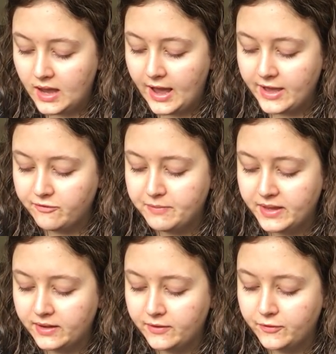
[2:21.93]
I have
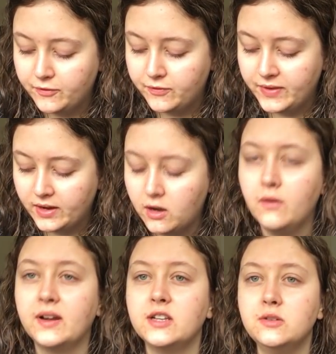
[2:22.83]
been
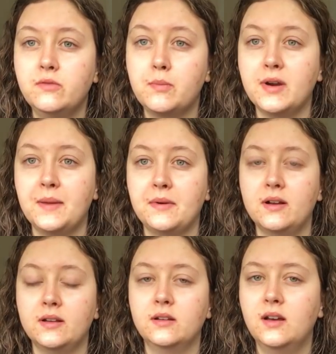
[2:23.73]
and I do have a
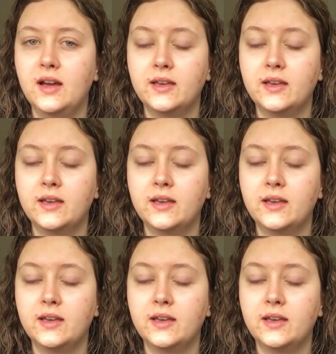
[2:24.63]
primer on.